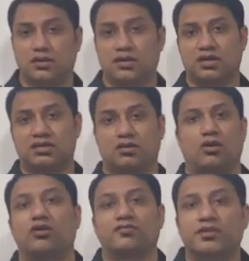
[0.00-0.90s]
either
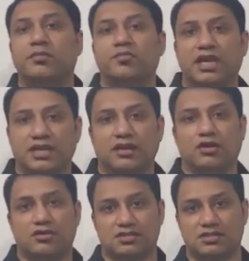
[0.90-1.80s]
all of them are making
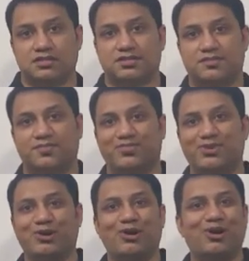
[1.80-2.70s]
losses,
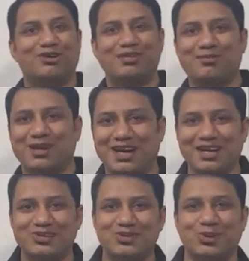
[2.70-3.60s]
or all of them are
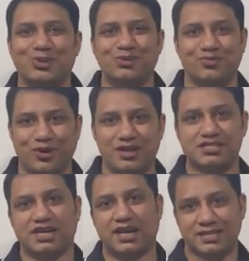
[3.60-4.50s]
getting sold to
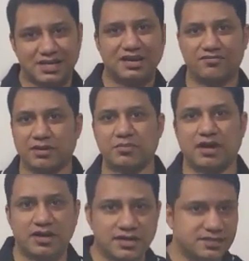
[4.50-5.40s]
foreign giants like
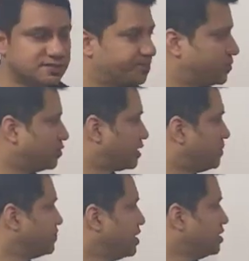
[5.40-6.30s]
Flipkart is.
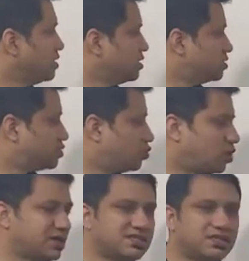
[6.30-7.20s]
Okay, so
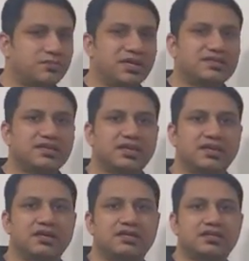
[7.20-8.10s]
what is the big
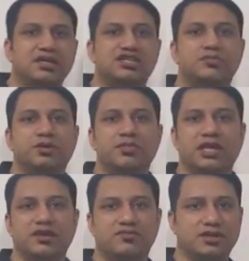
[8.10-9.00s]
secret is customer
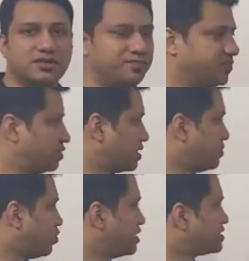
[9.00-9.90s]
behavior. Okay,
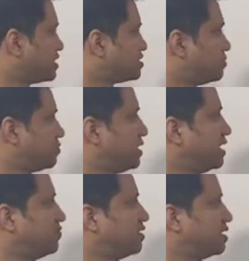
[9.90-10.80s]
and what is customer
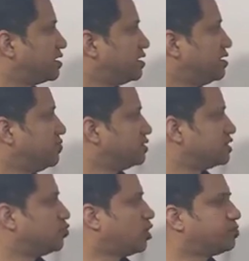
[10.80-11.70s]
behavior? Which
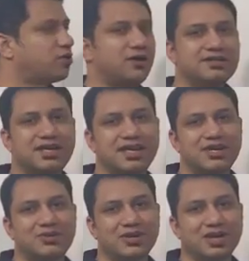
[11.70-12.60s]
is what products I
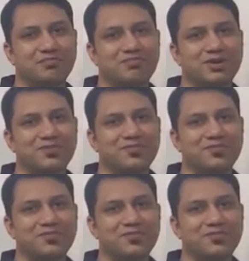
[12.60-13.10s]
need to keep.